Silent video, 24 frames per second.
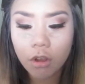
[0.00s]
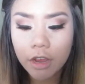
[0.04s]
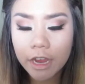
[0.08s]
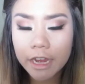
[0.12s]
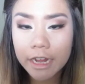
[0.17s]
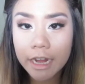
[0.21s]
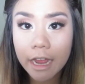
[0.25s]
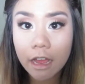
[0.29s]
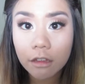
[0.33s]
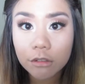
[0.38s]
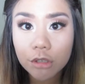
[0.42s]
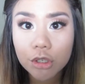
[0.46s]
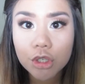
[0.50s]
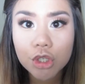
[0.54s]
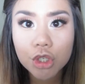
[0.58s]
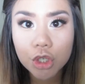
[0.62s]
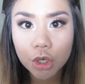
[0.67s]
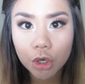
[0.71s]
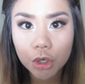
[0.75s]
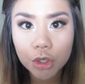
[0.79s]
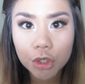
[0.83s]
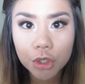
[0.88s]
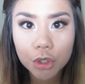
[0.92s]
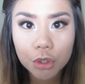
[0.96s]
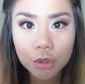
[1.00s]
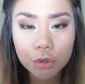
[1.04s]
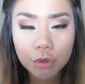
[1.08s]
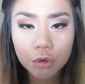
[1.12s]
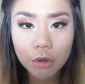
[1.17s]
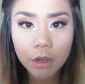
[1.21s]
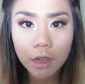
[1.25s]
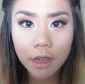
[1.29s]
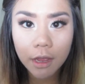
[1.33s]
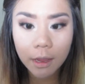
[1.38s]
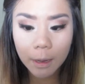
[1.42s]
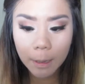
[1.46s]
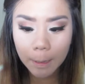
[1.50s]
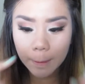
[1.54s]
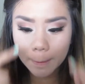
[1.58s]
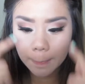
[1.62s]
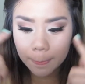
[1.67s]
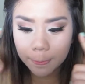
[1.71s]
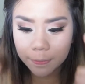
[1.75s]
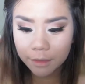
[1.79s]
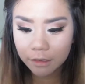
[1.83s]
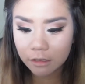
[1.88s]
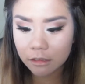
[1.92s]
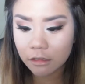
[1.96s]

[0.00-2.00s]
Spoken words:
Okay, now to show you the